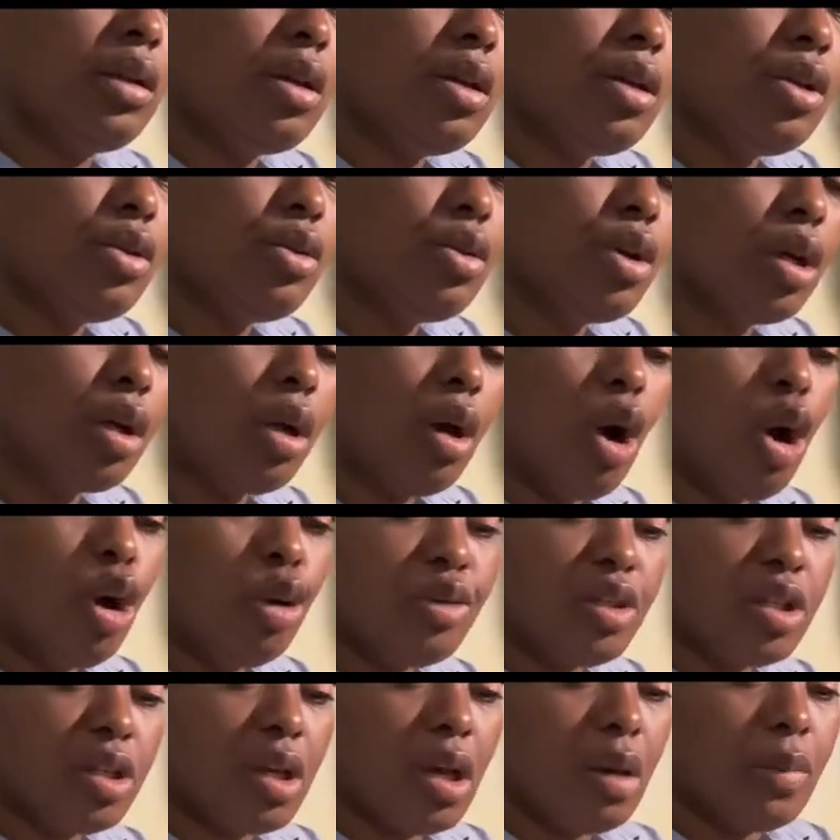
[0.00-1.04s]
You could hope
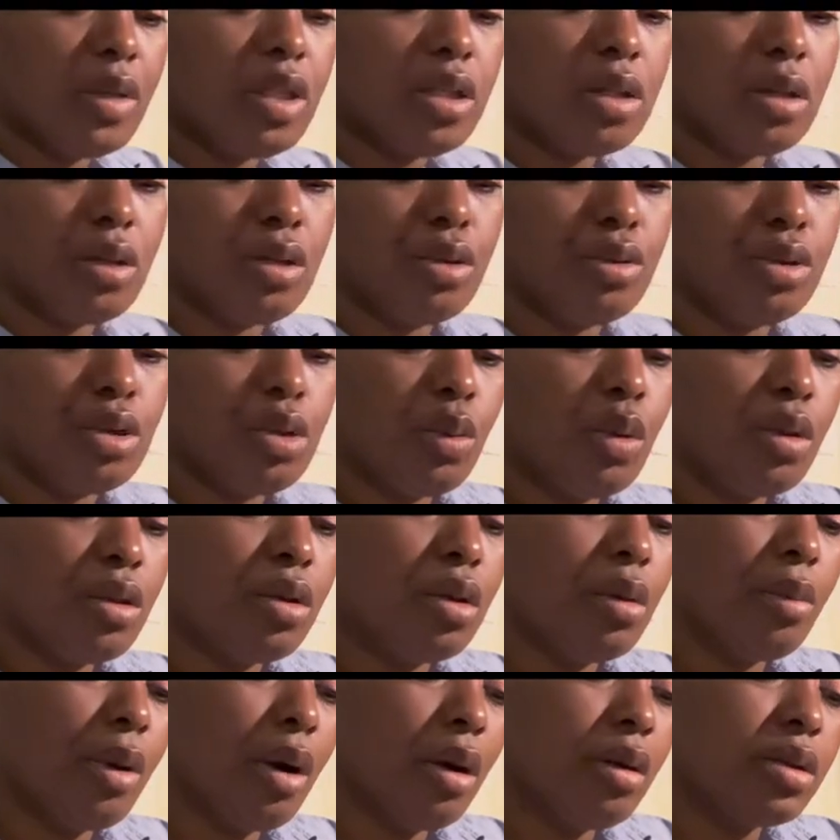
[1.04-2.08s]
to come into union with your
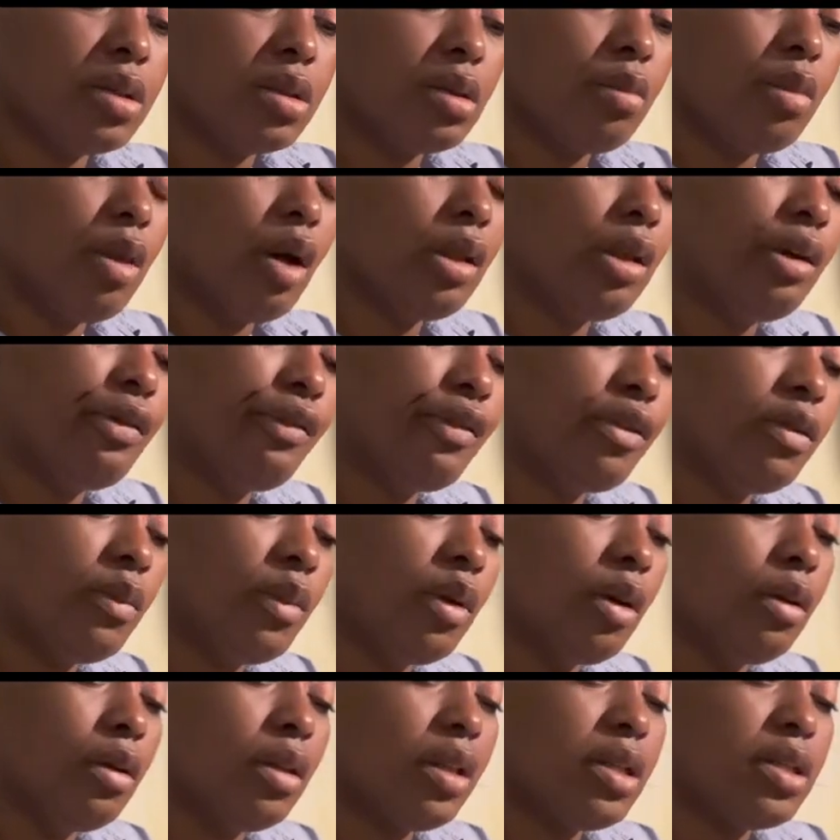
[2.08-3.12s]
person, male or
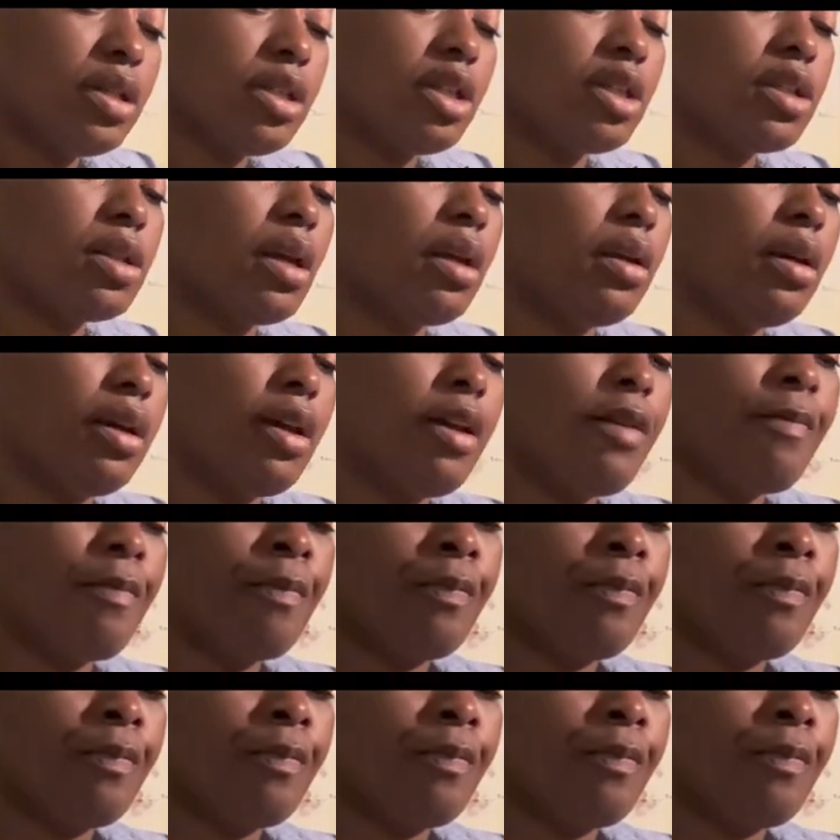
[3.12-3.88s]
female. Let's just say that.